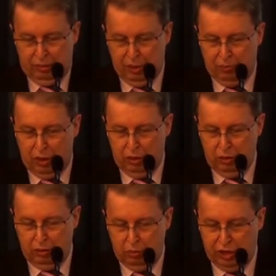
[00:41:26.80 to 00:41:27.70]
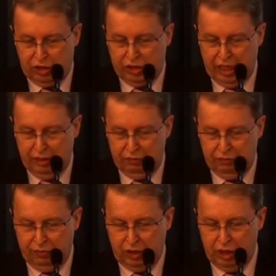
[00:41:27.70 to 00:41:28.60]
People with
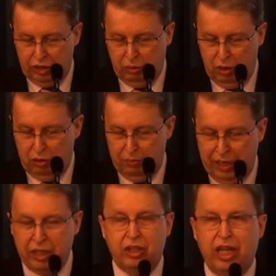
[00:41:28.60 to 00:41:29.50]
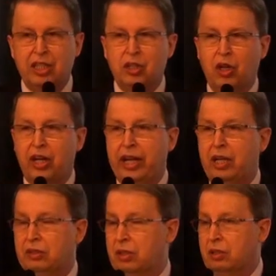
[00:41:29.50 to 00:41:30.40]
self control maintain their
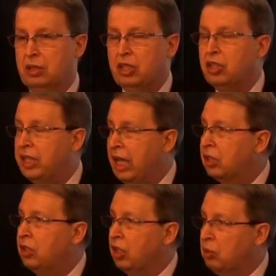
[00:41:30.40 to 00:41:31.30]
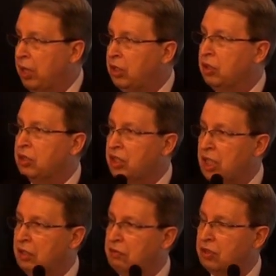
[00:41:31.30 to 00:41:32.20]
health. Isn't that the greatest
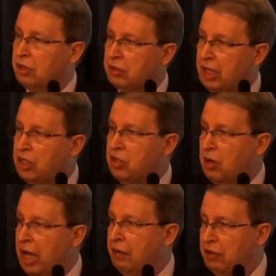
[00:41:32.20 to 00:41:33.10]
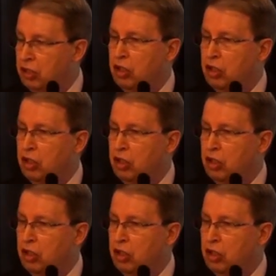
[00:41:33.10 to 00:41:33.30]
gift that you have as a